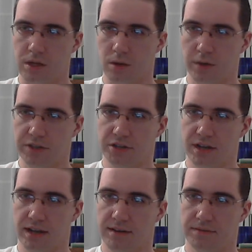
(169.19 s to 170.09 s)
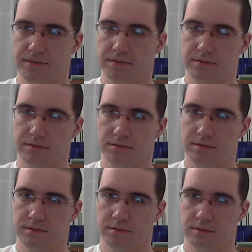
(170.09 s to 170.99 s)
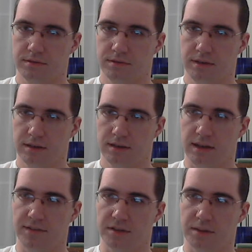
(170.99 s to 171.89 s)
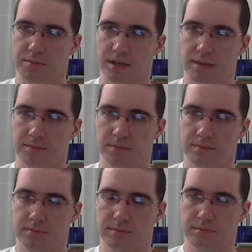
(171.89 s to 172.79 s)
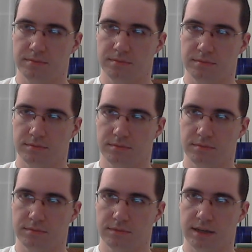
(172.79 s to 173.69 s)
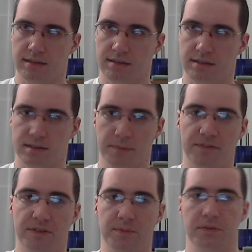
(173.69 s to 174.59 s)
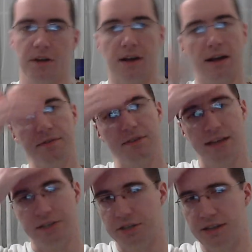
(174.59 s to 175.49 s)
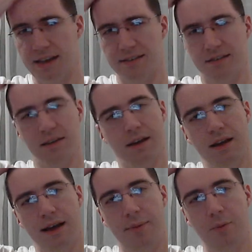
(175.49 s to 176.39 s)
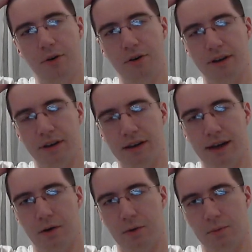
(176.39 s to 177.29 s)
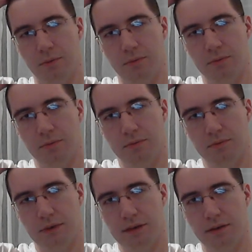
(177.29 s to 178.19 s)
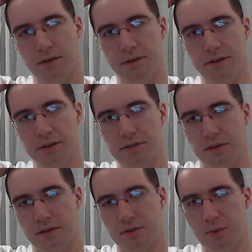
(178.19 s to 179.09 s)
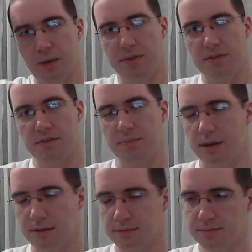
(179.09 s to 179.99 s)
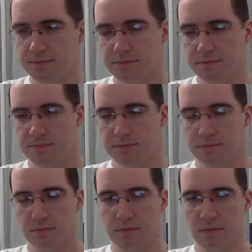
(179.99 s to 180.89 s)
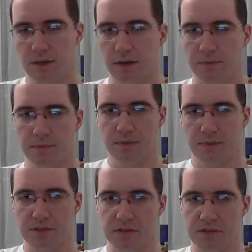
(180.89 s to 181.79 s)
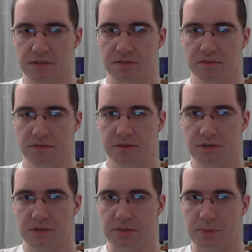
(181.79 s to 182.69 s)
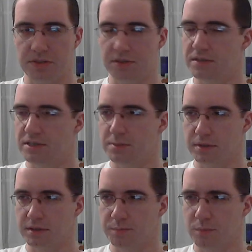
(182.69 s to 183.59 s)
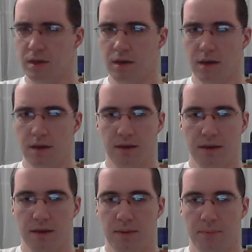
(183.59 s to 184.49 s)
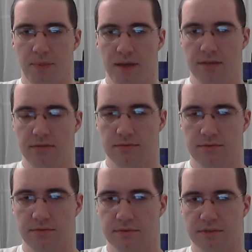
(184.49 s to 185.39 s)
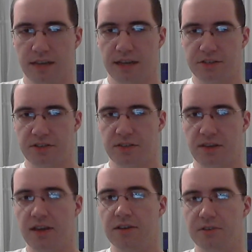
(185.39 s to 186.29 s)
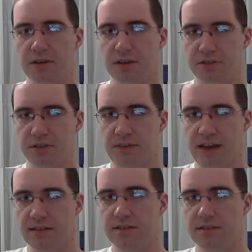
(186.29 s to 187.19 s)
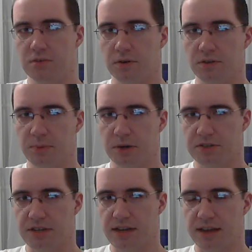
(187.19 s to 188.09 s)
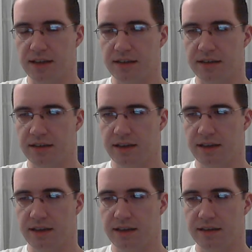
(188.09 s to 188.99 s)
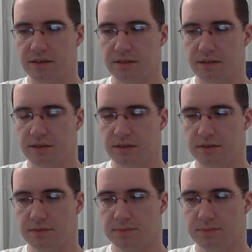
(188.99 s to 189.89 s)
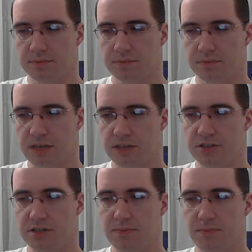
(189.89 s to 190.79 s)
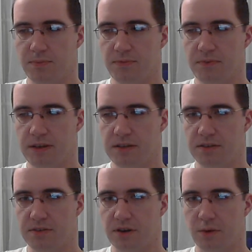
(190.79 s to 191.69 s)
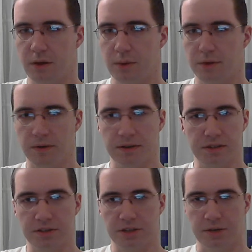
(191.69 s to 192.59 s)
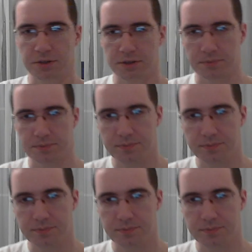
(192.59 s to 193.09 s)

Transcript: Which kind of comes up, I guess, because some of his moves are kind of flashy. That, and I'm wondering how he learned to use all those weapons, but, you know, that's just suspension of disbelief. But, yeah, just the introduction of that sort of personality, and it just fit so well with the rest of the show, too.